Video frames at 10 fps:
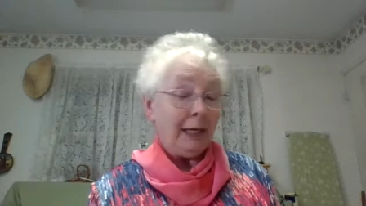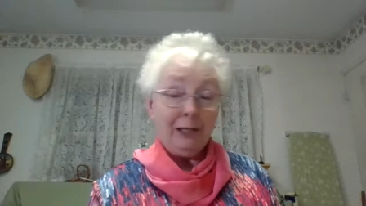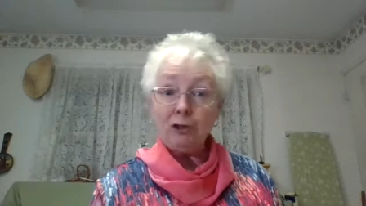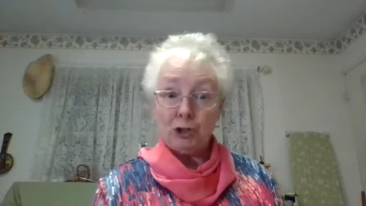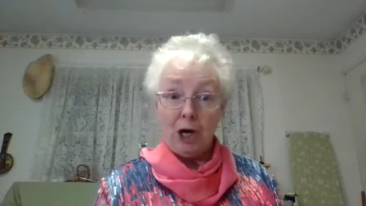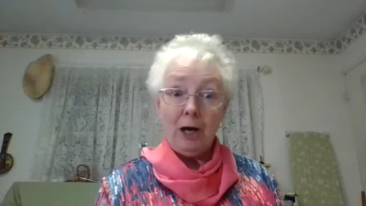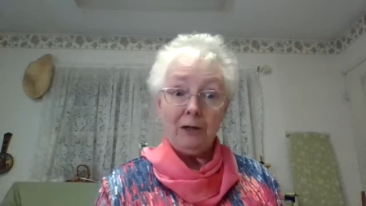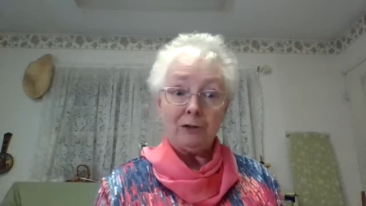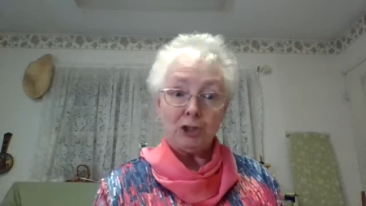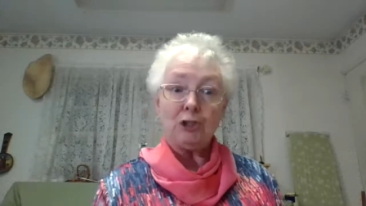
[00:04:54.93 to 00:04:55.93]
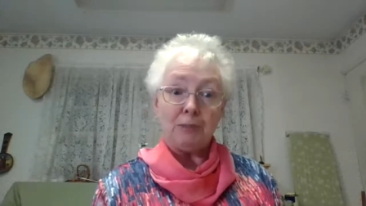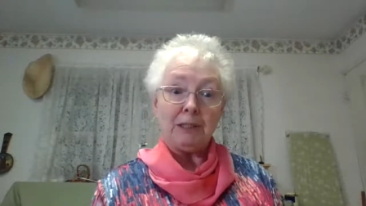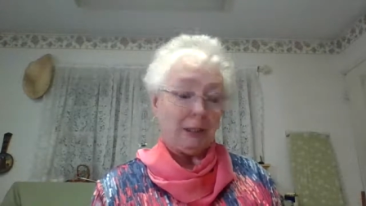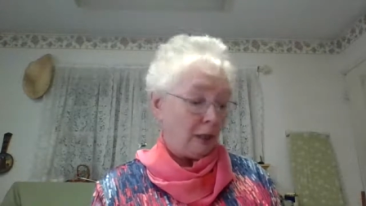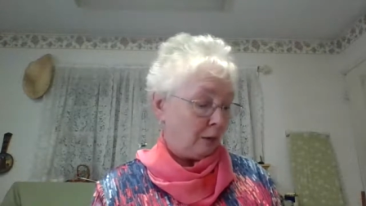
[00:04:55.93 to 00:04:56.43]
In Charn, she'd
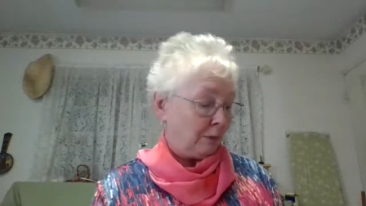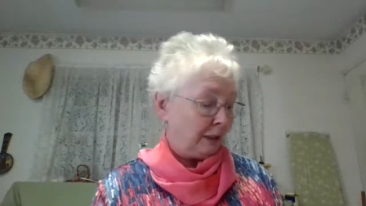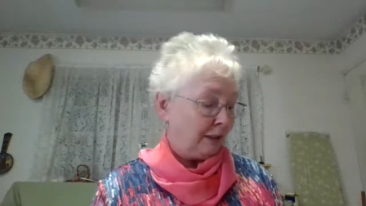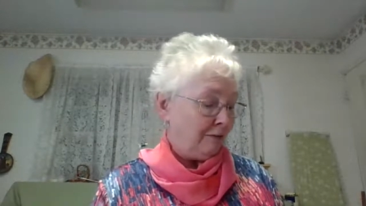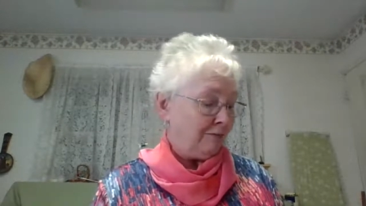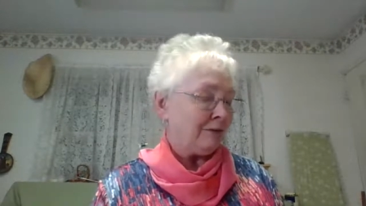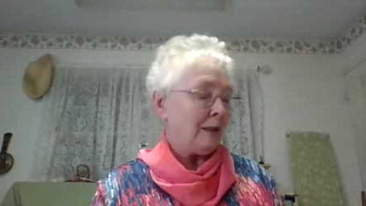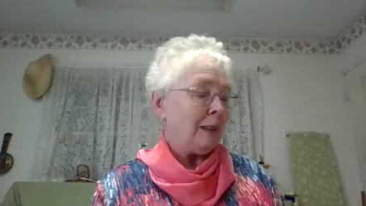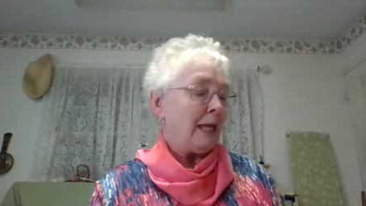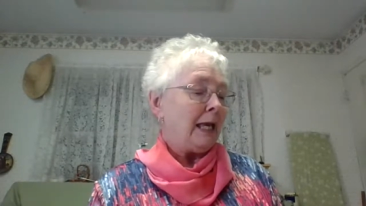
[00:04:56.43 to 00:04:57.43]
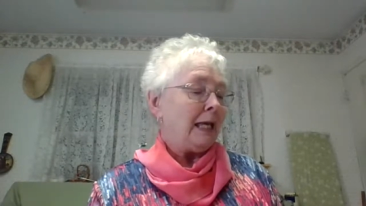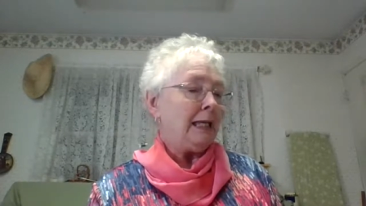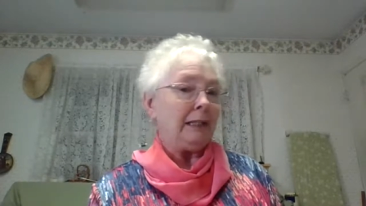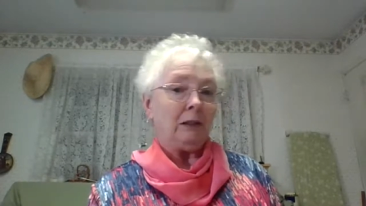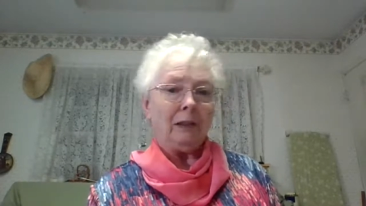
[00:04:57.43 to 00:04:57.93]
been alarming enough.
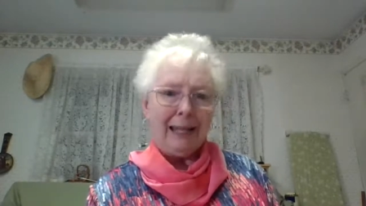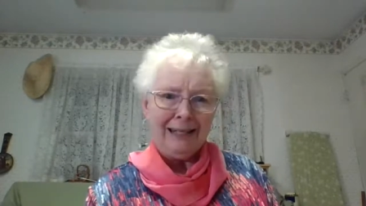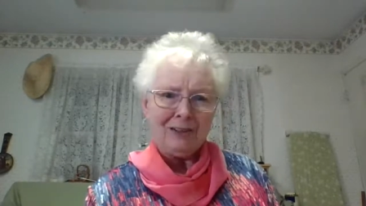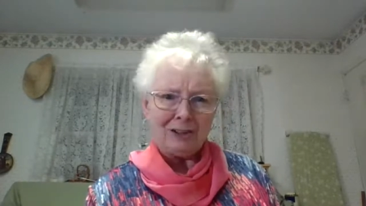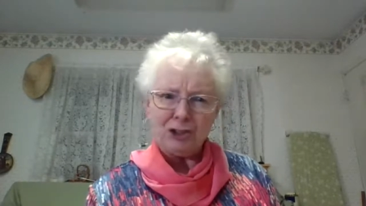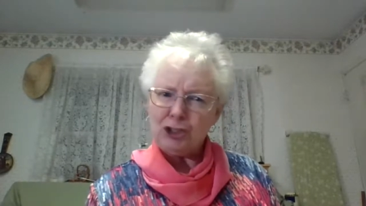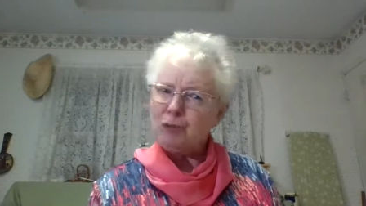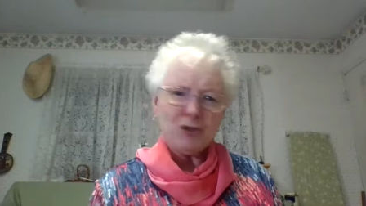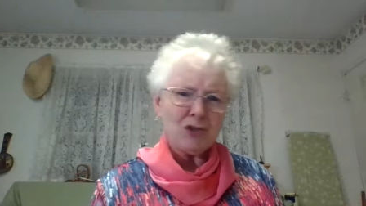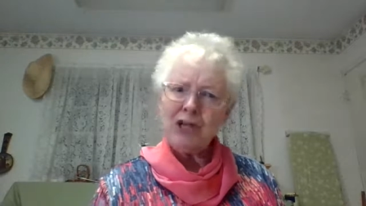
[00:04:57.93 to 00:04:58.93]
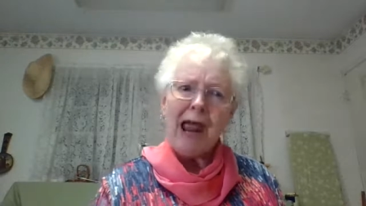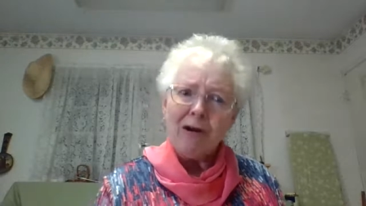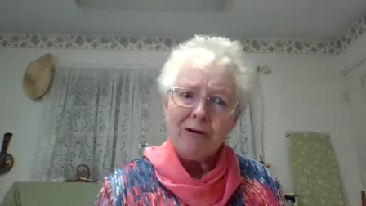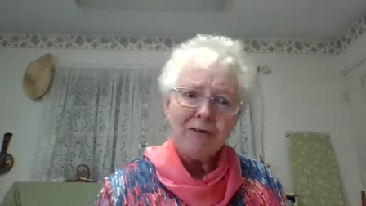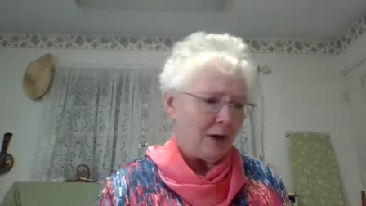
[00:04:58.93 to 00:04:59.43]
In London, she was
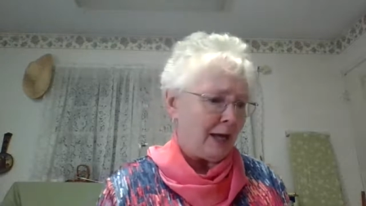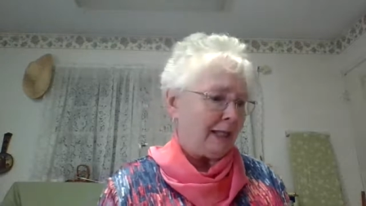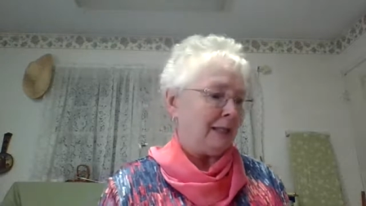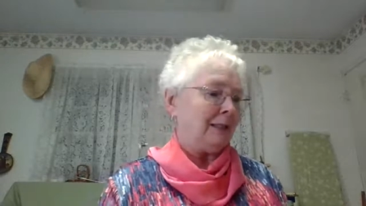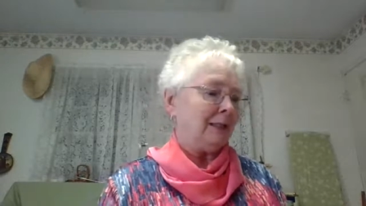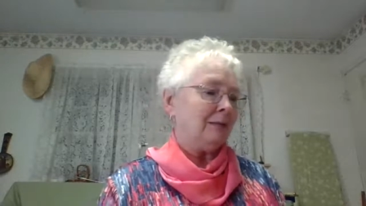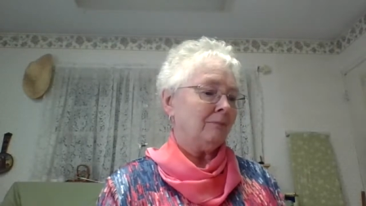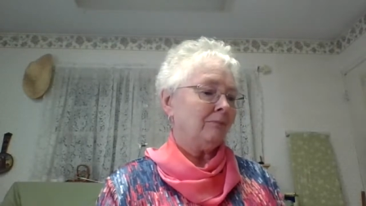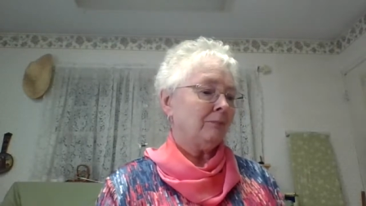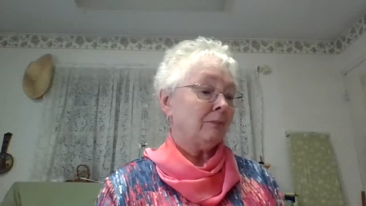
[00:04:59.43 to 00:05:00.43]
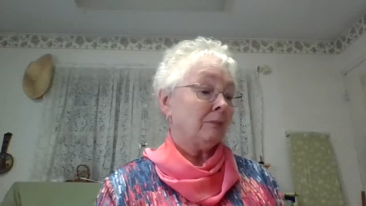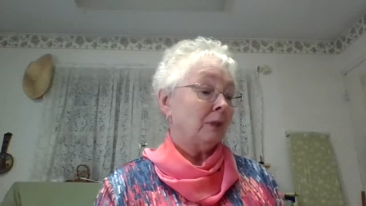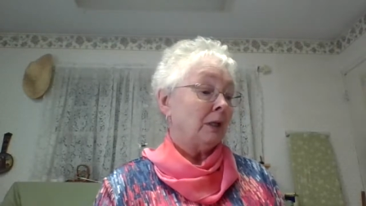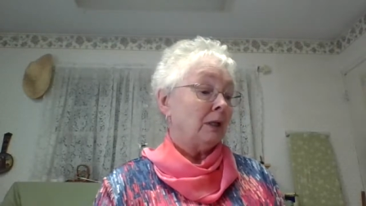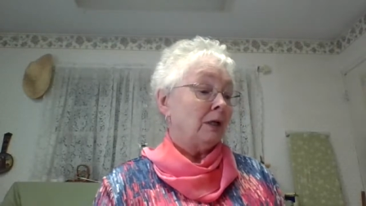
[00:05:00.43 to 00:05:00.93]
terrifying.
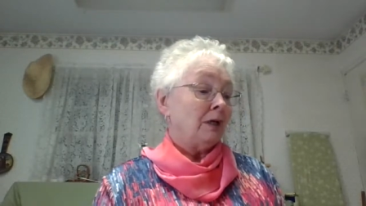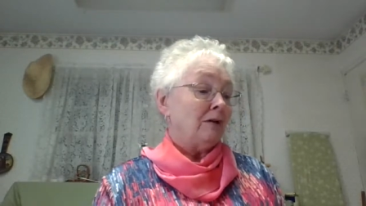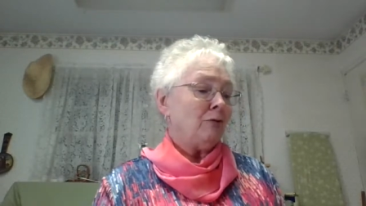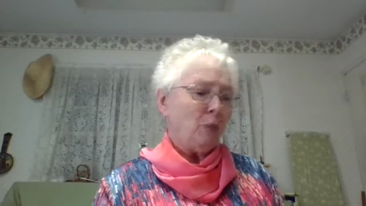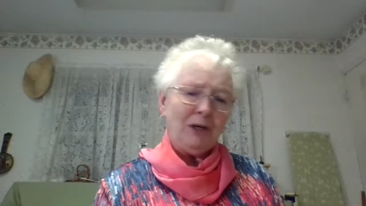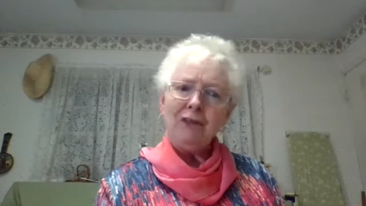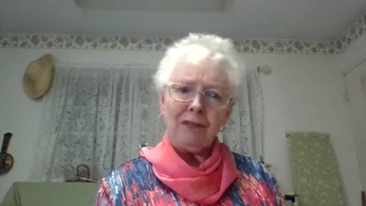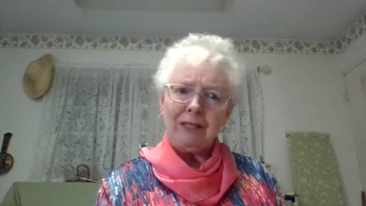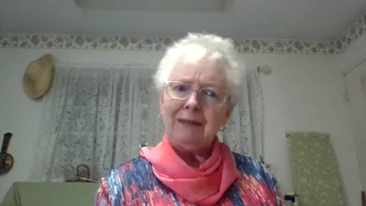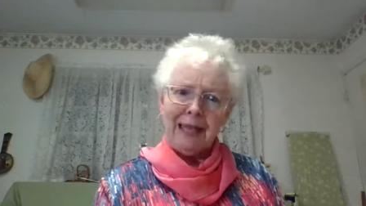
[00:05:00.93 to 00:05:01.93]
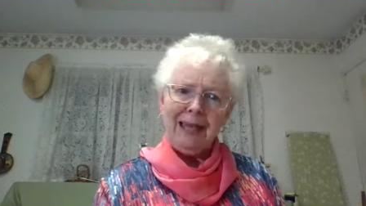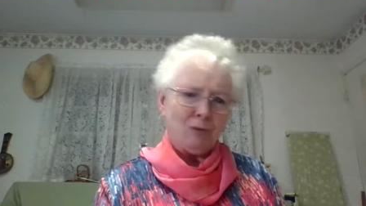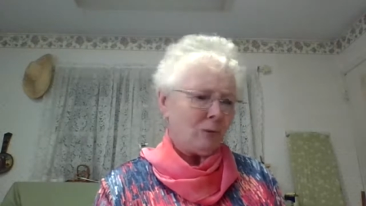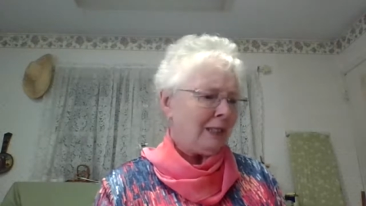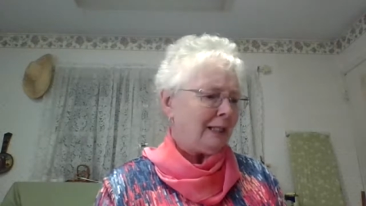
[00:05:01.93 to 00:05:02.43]
For one thing, they
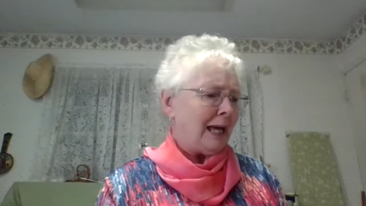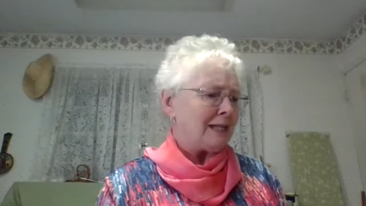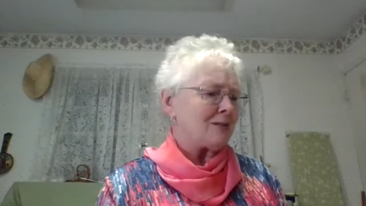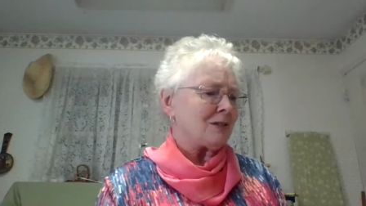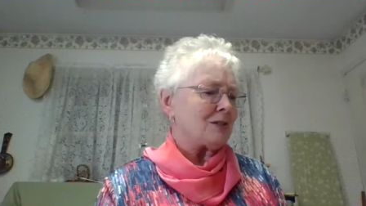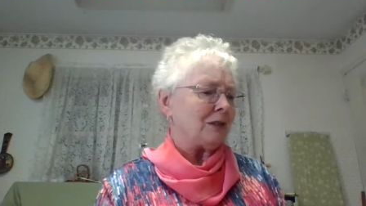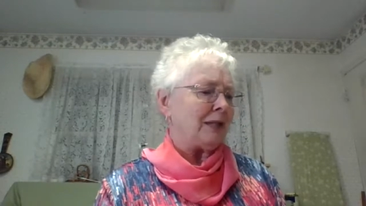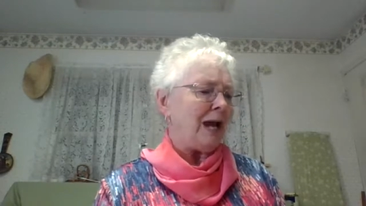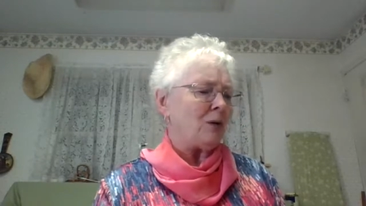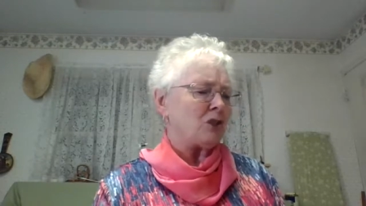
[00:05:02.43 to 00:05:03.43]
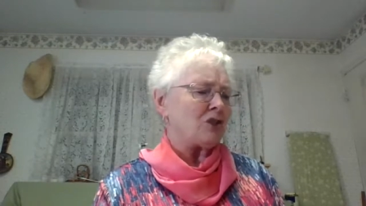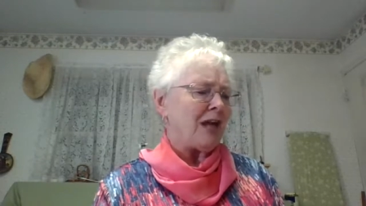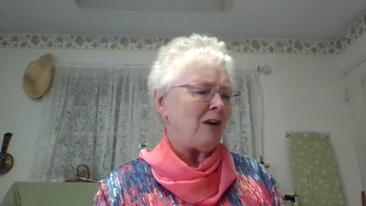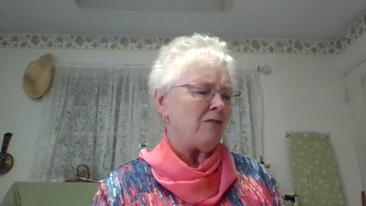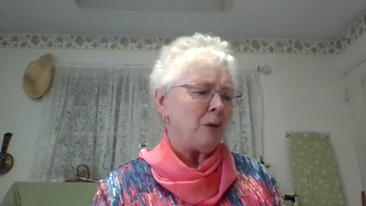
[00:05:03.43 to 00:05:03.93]
hadn't realized until now just how